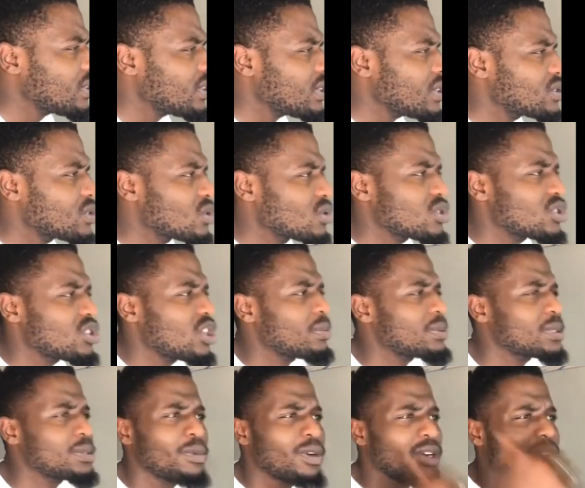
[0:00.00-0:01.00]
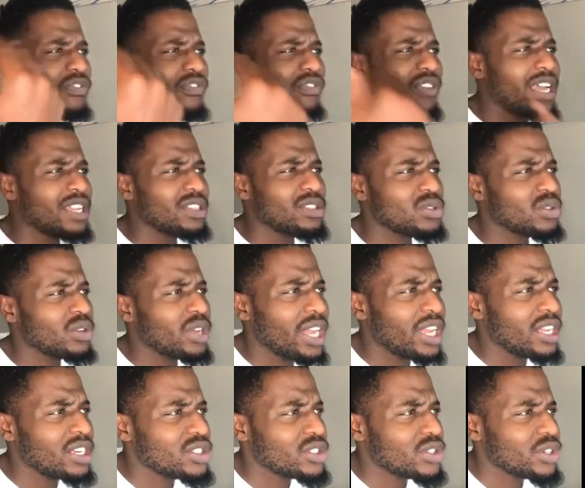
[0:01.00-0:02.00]
So stops modified to
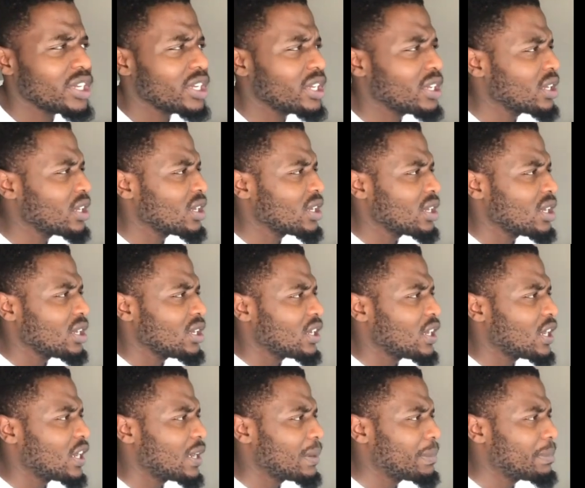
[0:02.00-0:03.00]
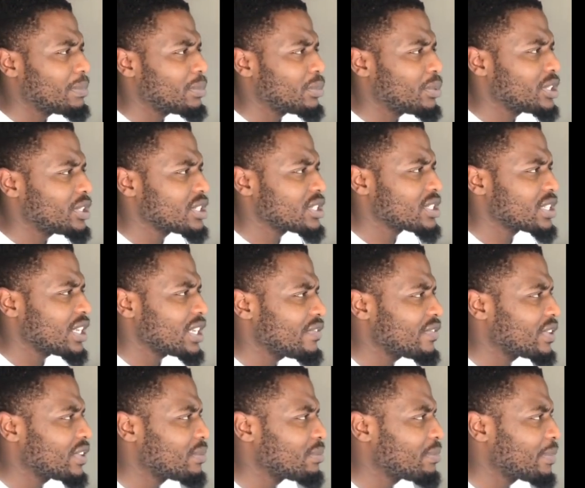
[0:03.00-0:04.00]
entry, which is
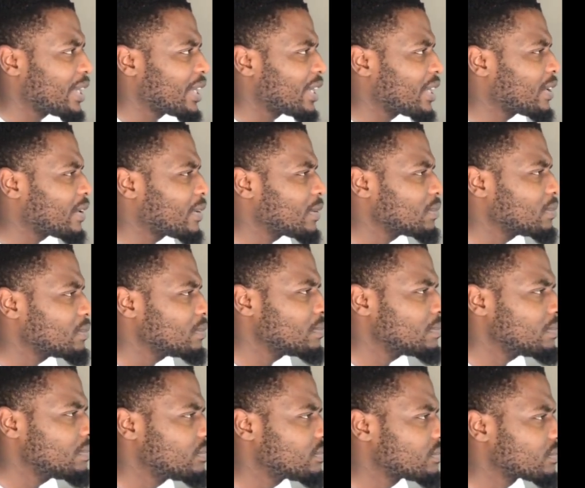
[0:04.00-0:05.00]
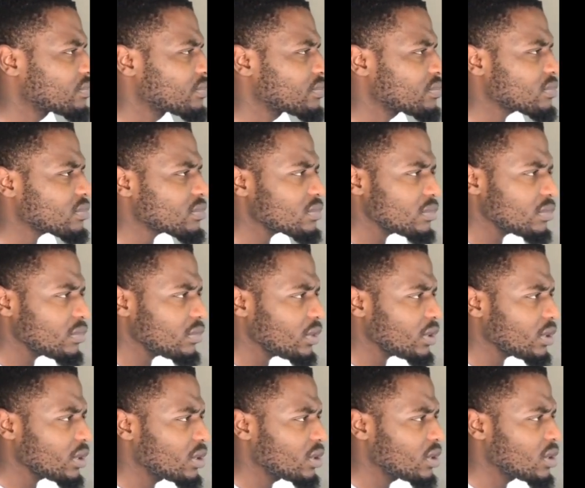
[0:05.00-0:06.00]
even better.
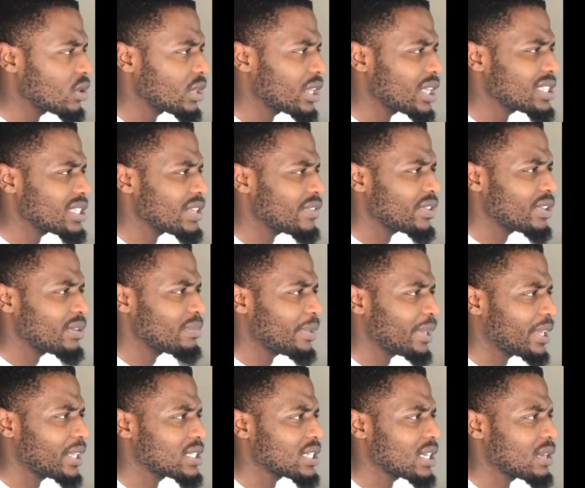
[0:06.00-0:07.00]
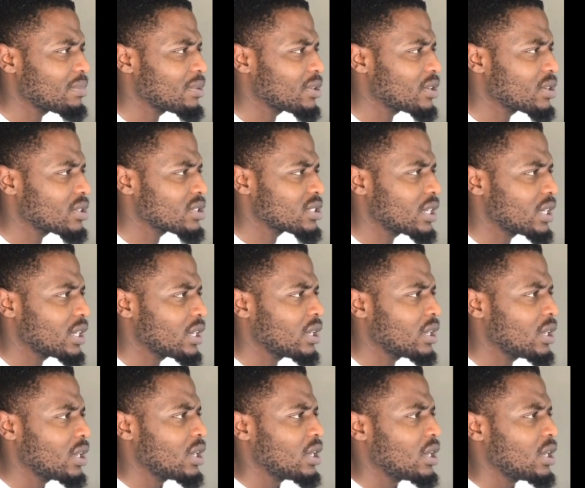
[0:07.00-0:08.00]
You know, that's even better because that
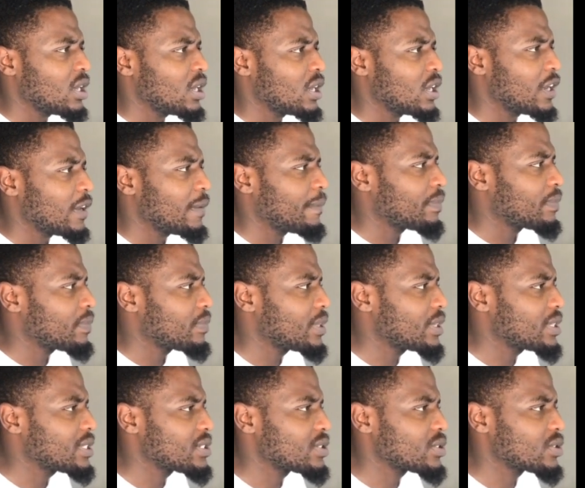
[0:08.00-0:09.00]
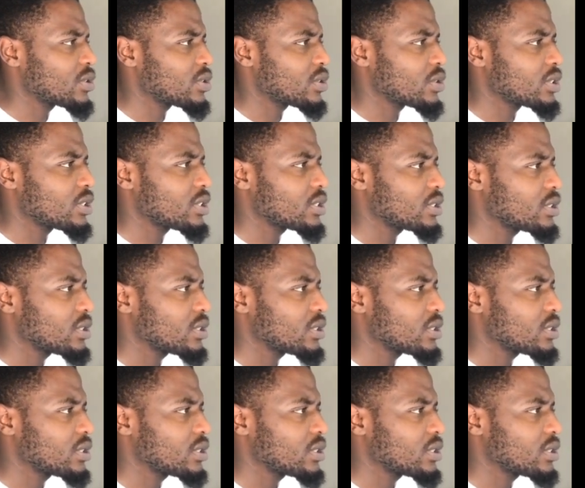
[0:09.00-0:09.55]
this is good.